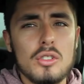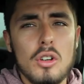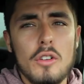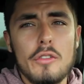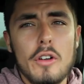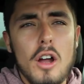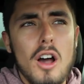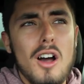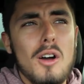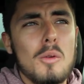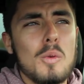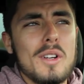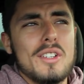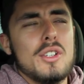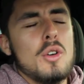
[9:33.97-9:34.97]
So
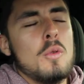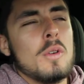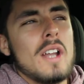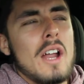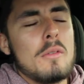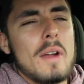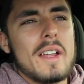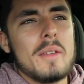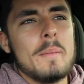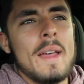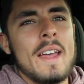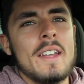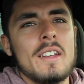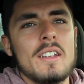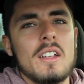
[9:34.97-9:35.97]
overall, which tune would I
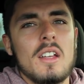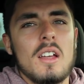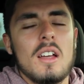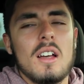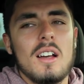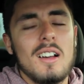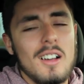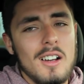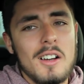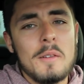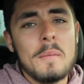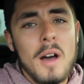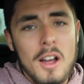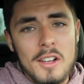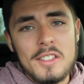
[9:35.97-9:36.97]
recommend?
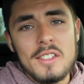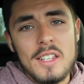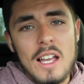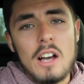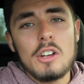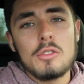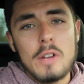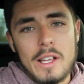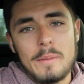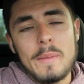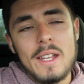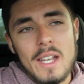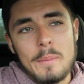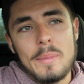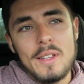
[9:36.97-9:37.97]
Honestly, I would
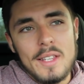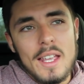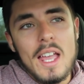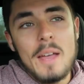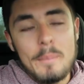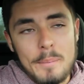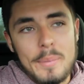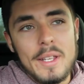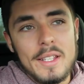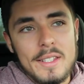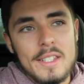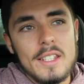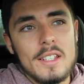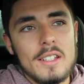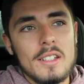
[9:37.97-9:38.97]
recommend
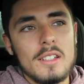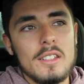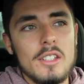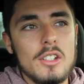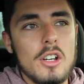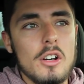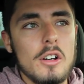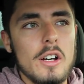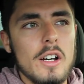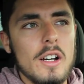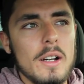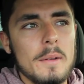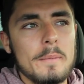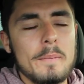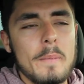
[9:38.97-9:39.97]
MPT. You
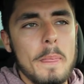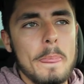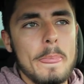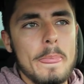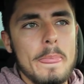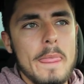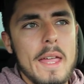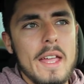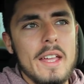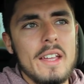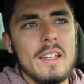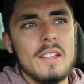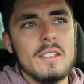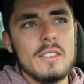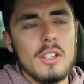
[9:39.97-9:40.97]
know,
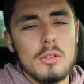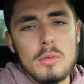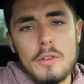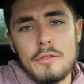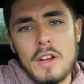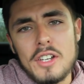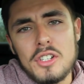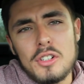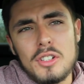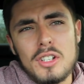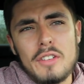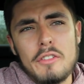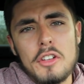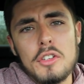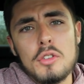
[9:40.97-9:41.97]
they'll refresh they'll
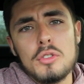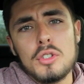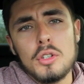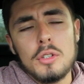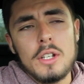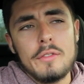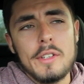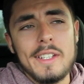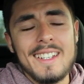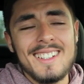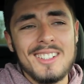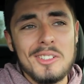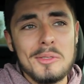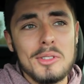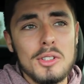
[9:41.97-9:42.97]
give you a new tune if you need
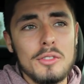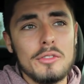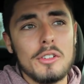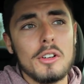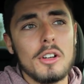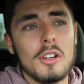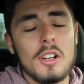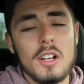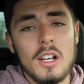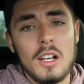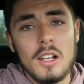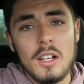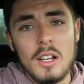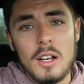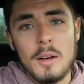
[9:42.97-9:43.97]
a new tune for
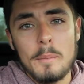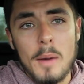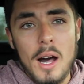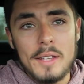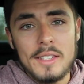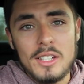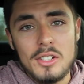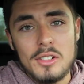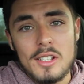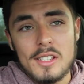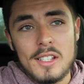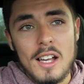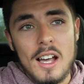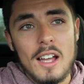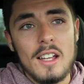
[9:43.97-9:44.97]
a mod that you
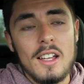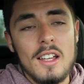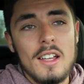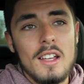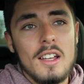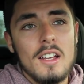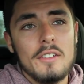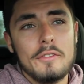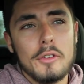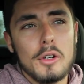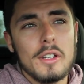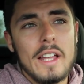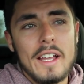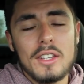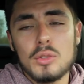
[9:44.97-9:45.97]
just got
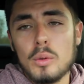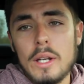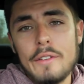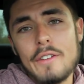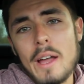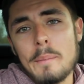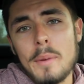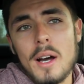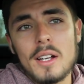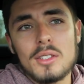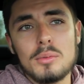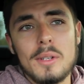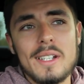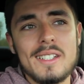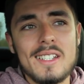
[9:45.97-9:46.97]
for like
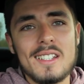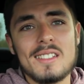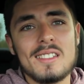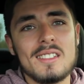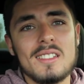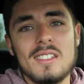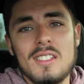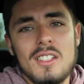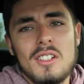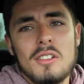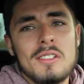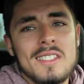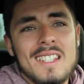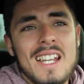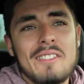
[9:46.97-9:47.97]
$25, which is, you
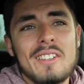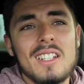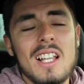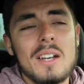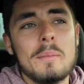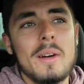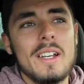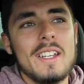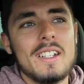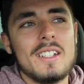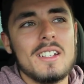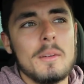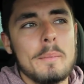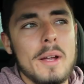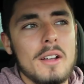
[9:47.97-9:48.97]
know, it's not even a lot of money
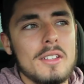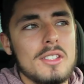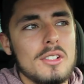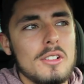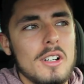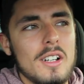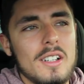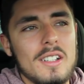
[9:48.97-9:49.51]
compared to